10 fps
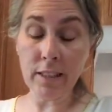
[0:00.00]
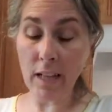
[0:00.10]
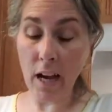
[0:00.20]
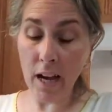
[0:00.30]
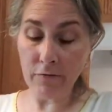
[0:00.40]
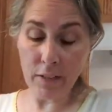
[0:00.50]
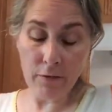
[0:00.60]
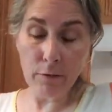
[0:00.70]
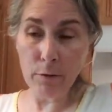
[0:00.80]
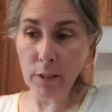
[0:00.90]
I have
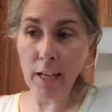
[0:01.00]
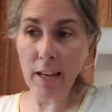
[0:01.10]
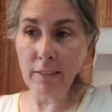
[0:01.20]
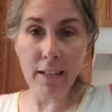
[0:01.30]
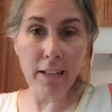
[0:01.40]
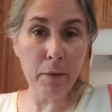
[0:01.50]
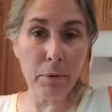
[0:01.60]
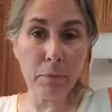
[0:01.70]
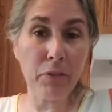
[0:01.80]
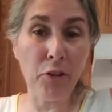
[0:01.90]
never really had that
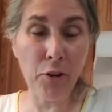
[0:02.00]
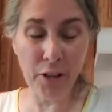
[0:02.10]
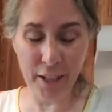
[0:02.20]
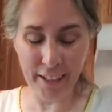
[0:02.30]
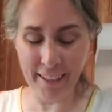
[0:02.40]
happen before.